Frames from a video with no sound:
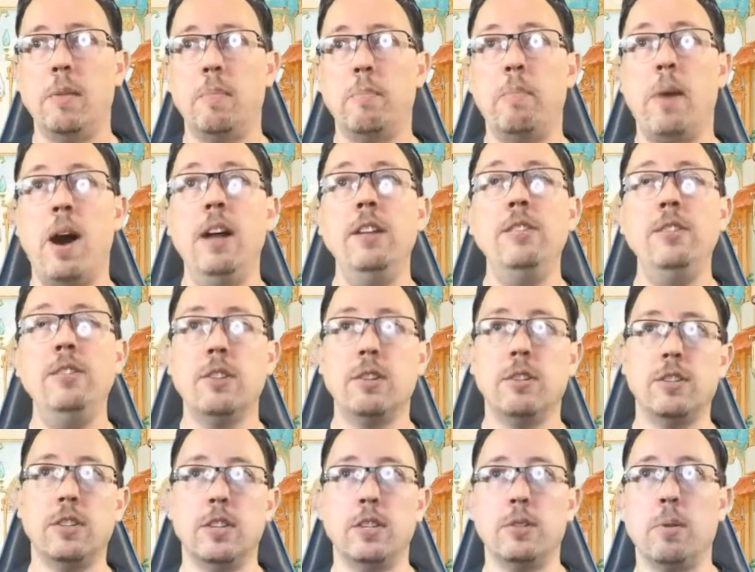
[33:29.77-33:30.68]

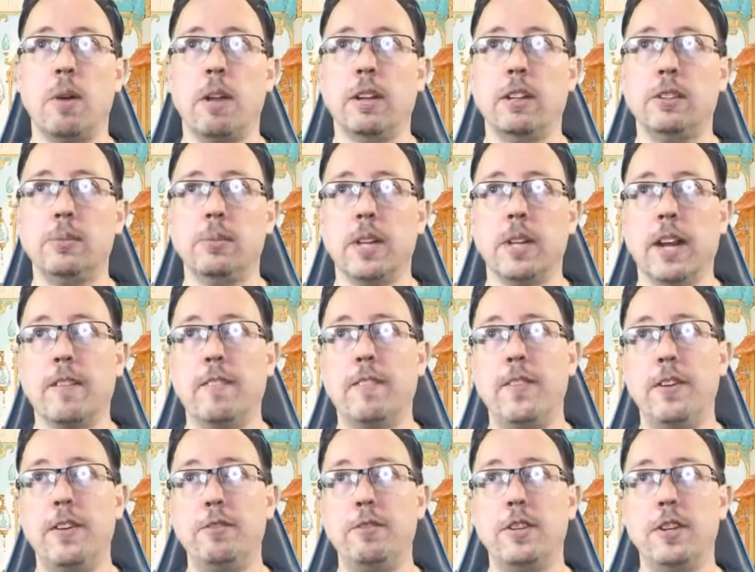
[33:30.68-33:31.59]
monsters in Dwellings were like
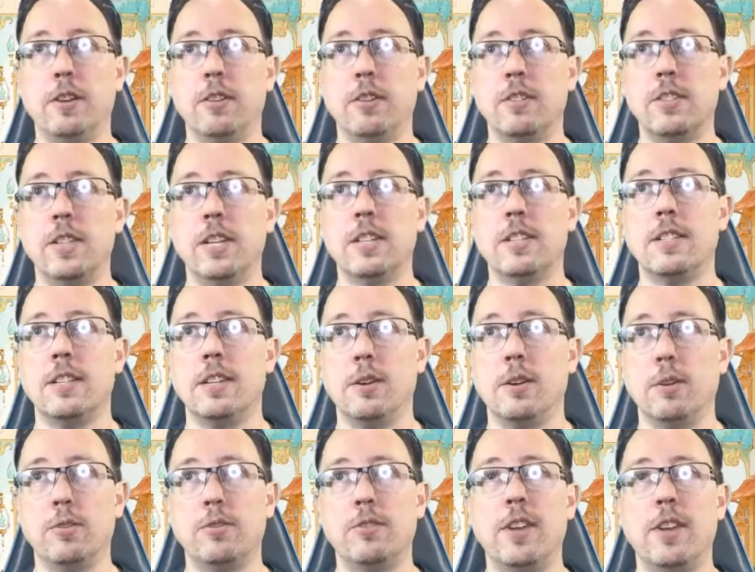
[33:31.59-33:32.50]
50 or
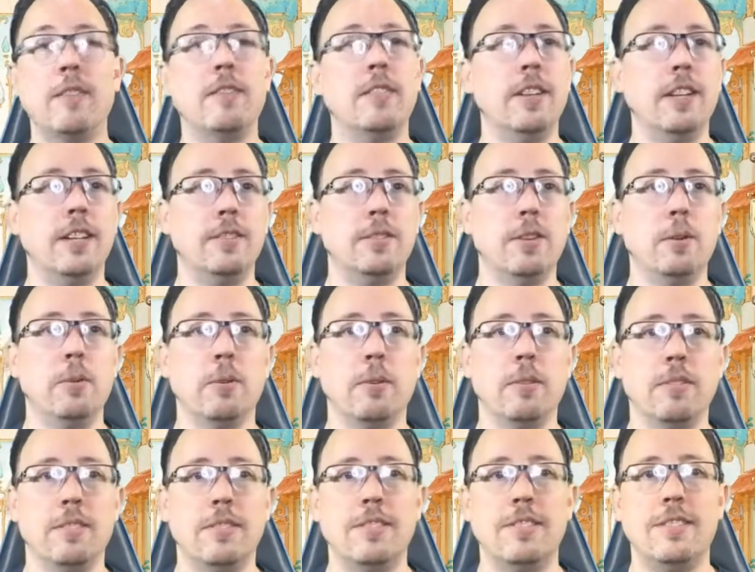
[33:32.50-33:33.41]
60 or 70. So they
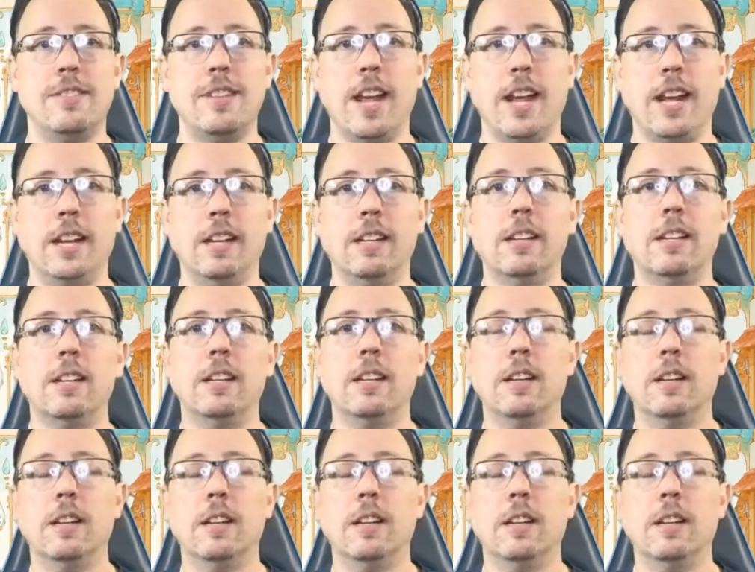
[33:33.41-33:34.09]
were insane.